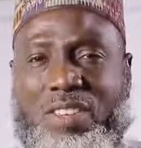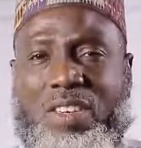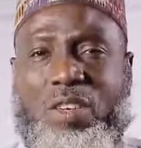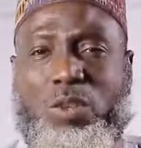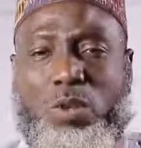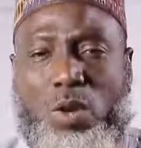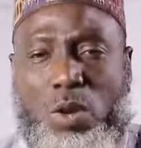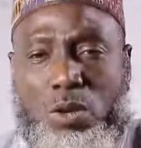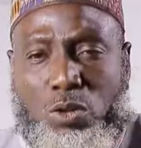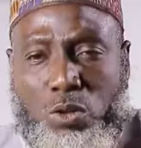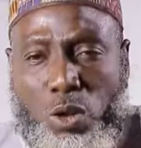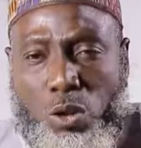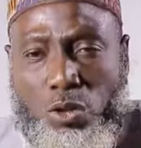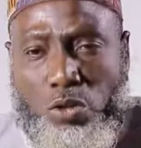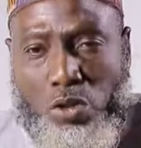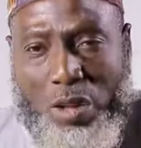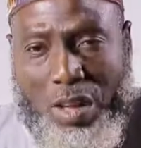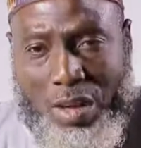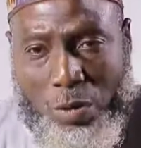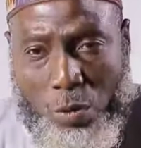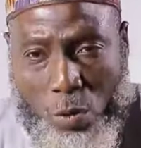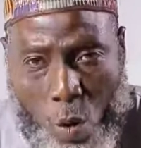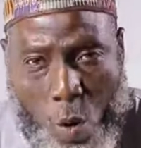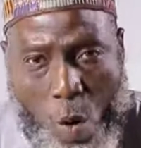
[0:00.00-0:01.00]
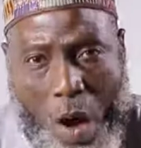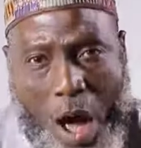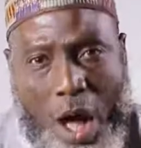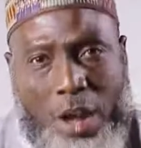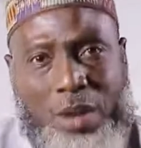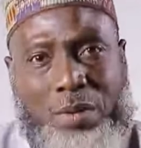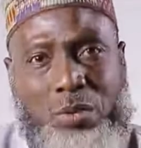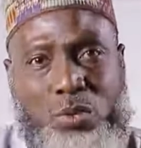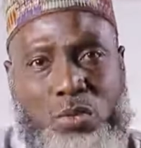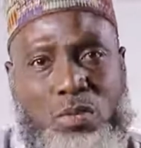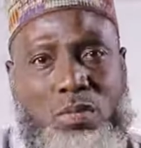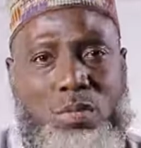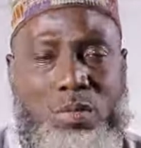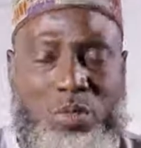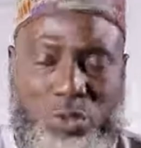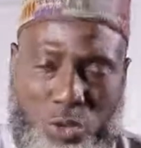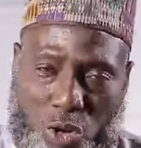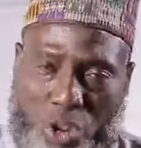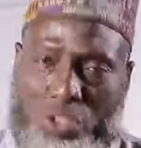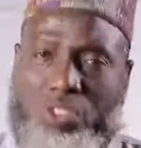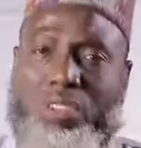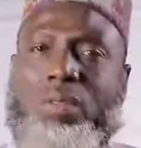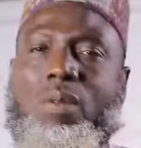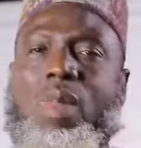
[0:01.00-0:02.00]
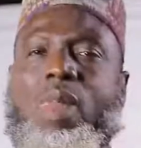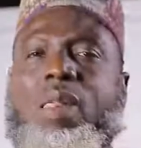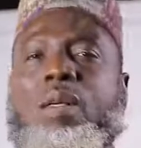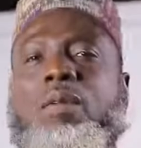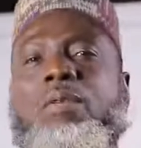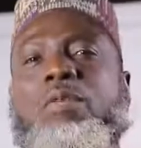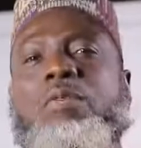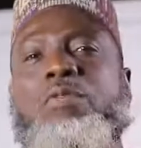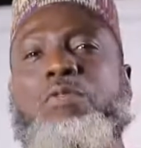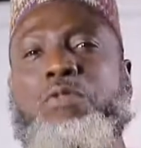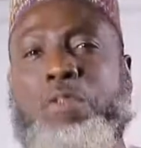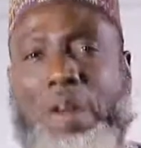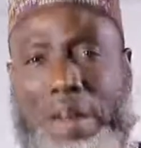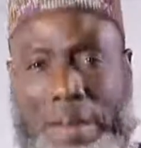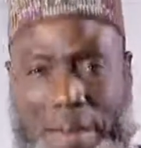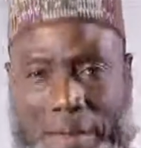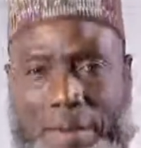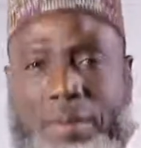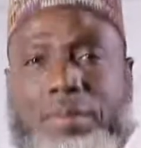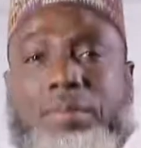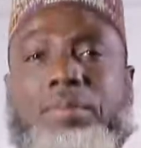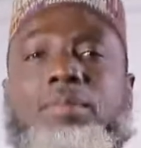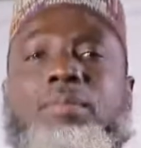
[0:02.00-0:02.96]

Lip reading: You don't just go and trade freely.